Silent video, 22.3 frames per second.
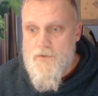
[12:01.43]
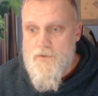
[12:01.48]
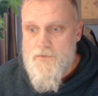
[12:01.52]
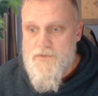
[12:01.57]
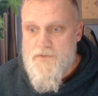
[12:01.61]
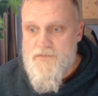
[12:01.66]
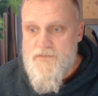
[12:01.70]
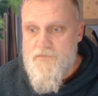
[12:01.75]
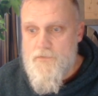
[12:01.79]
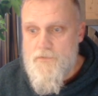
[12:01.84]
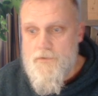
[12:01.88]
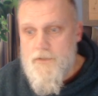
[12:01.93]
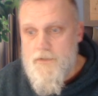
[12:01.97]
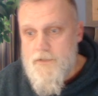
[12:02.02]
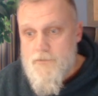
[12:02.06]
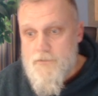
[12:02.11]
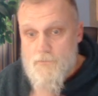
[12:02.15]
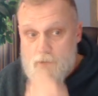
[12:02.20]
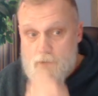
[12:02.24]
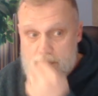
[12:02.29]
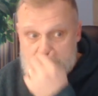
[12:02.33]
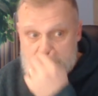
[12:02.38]
for the
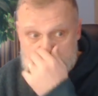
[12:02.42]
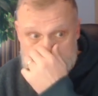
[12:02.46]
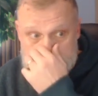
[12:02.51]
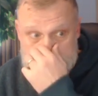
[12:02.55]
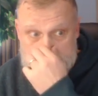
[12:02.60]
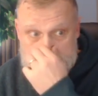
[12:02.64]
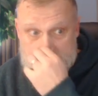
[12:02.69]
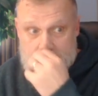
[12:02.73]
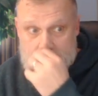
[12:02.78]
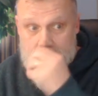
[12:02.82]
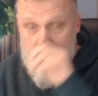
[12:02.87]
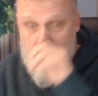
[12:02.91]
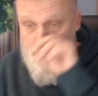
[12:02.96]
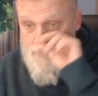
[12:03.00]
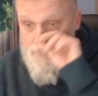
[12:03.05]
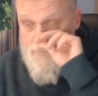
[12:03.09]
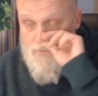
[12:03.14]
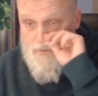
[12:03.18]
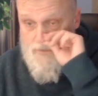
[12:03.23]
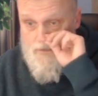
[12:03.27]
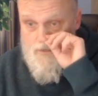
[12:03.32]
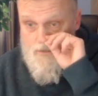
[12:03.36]
Russian setup.
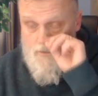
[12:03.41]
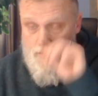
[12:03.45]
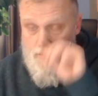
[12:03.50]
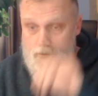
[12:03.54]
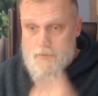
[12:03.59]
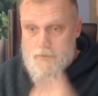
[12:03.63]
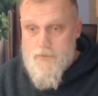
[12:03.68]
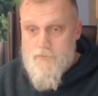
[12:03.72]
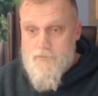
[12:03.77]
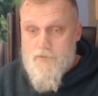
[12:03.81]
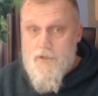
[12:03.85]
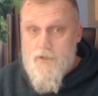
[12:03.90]
You've got